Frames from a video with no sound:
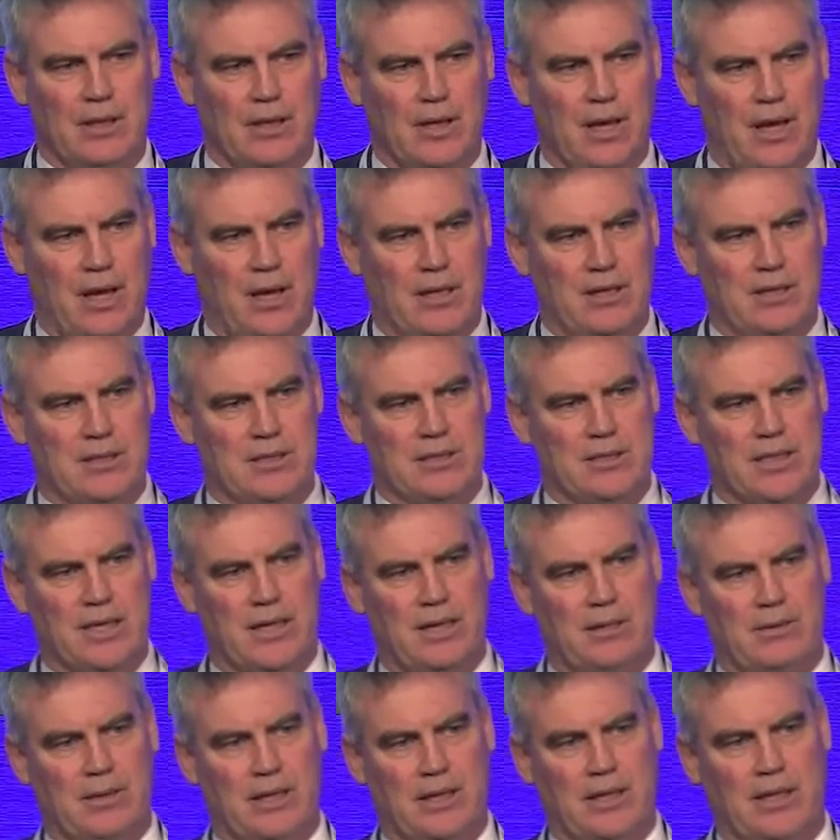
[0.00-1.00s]
and
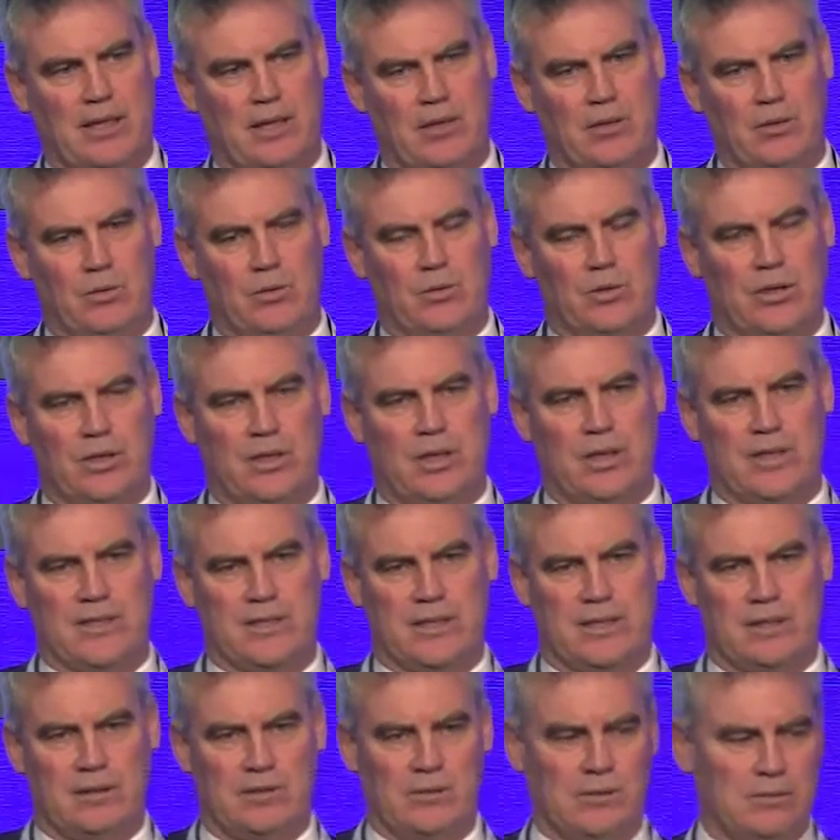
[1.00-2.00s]
uh, again
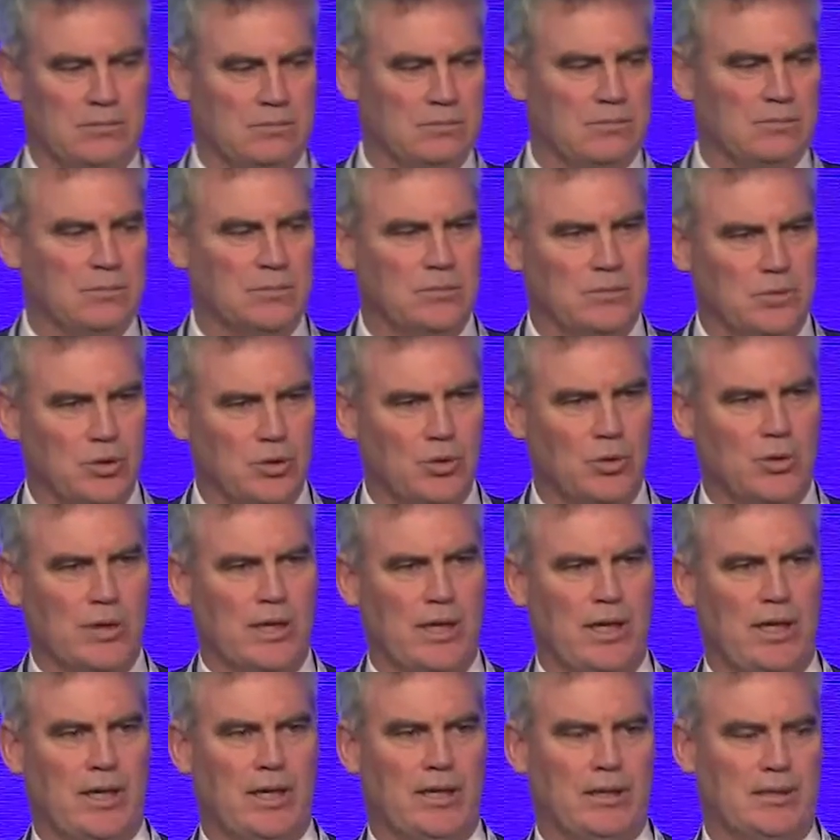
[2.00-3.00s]
organising your
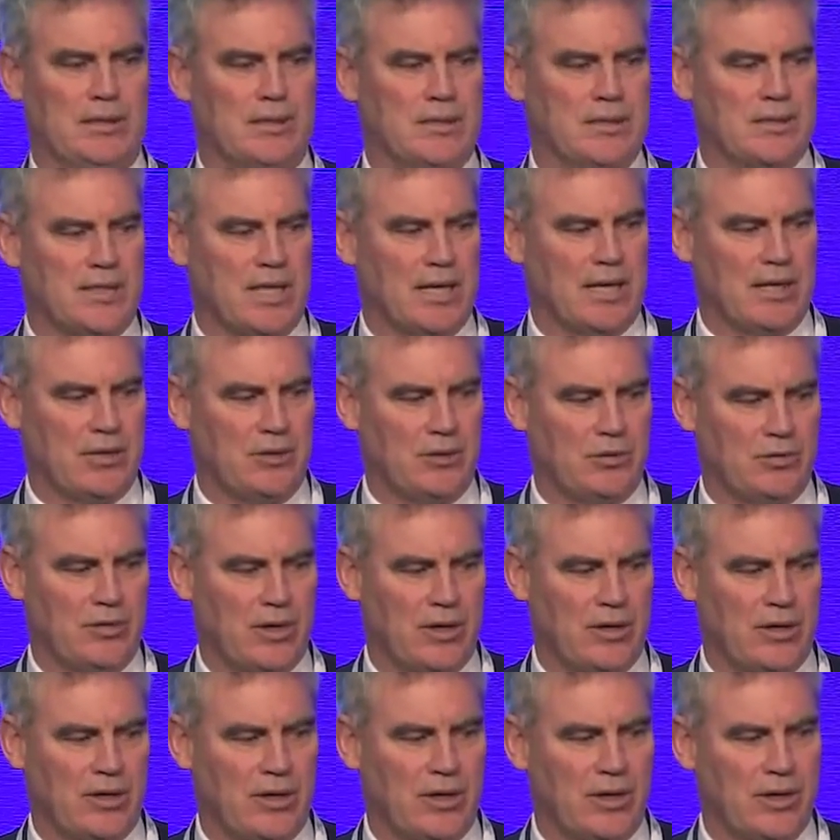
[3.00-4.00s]
care to stay in your
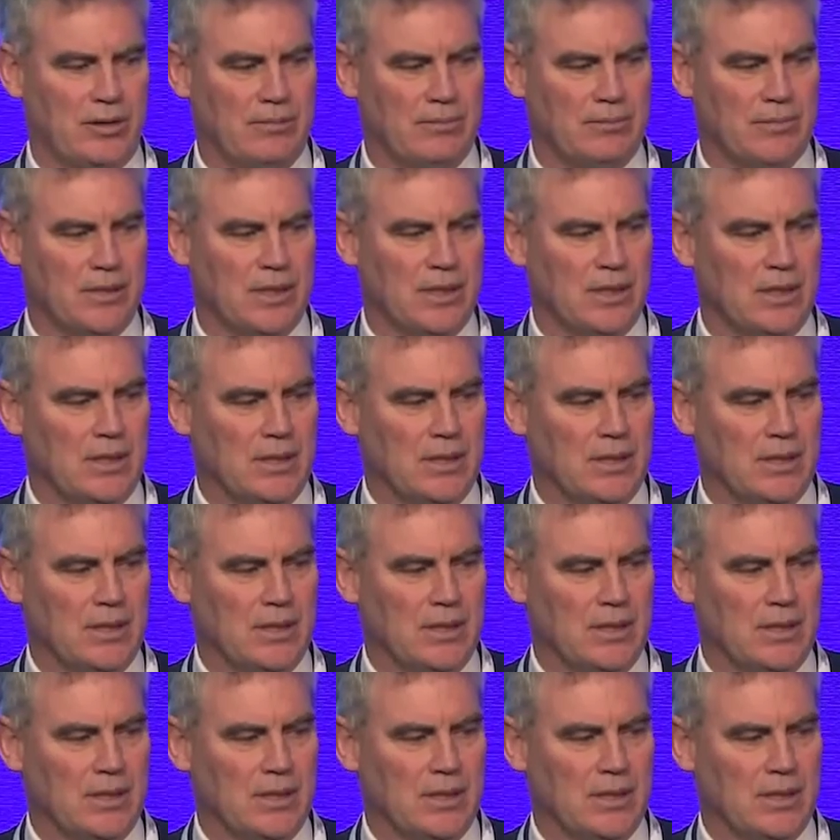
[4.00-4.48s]
own home.